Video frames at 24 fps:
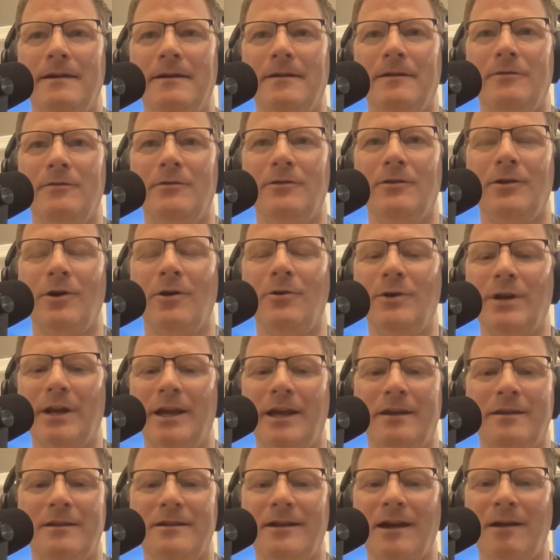don't
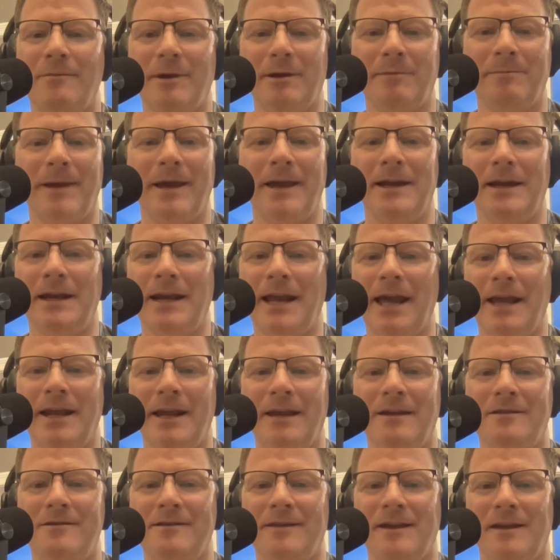get stomach pain and
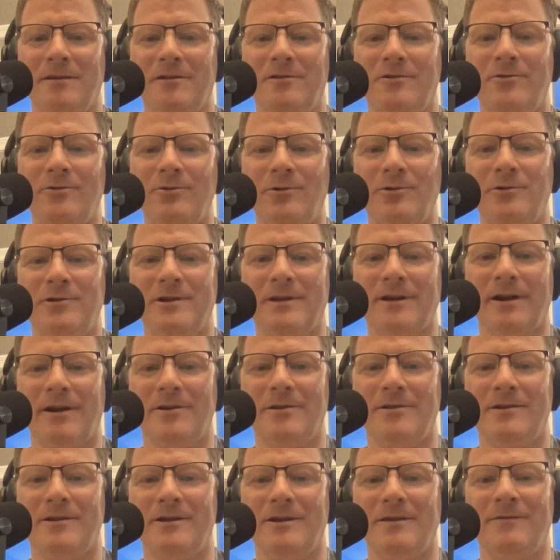headaches. And then school
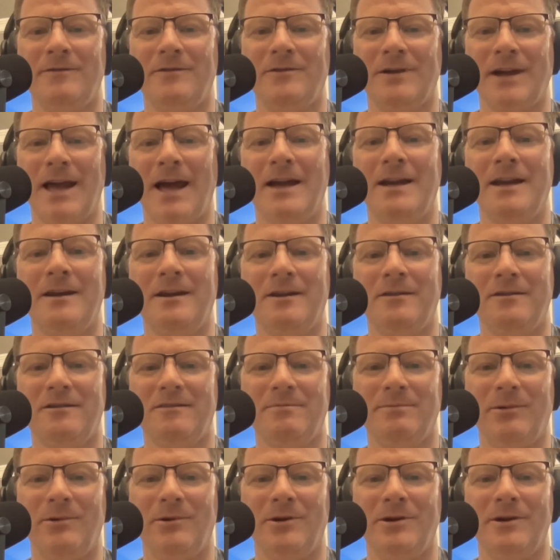starts, and if they're not in a
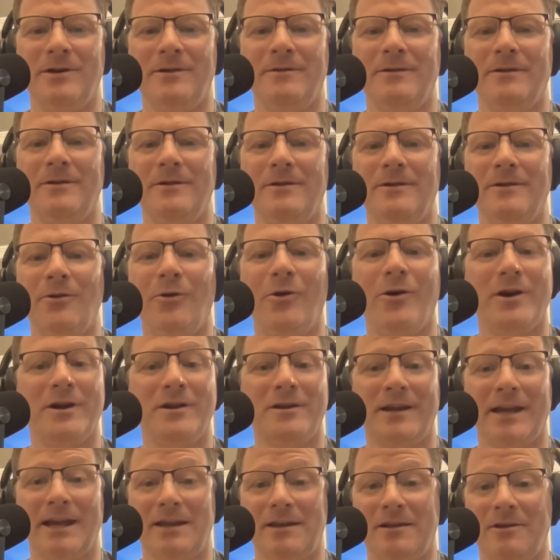sport or it
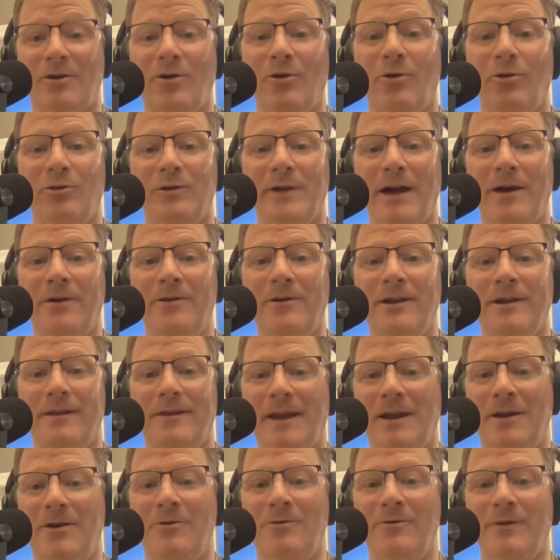gets cold out and
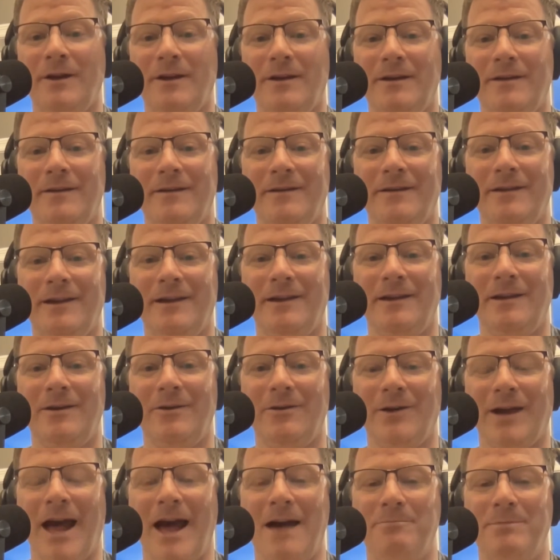they don't,
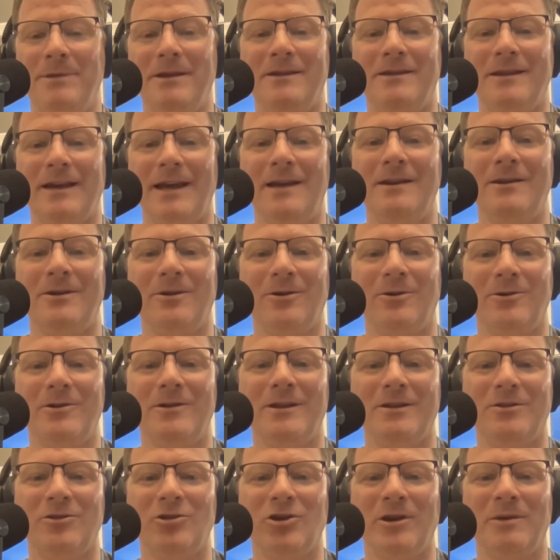compensate and go to the
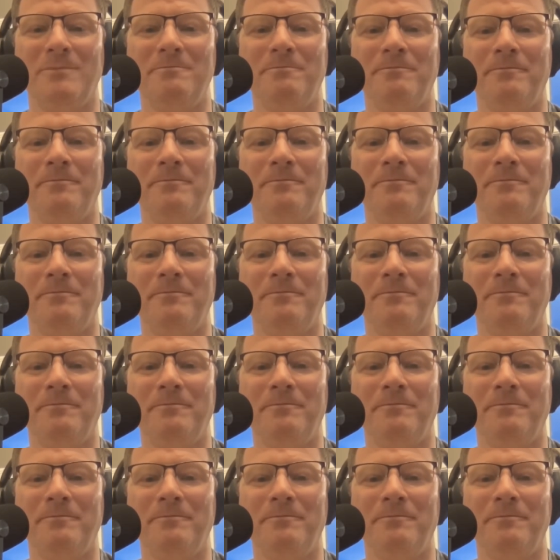gym,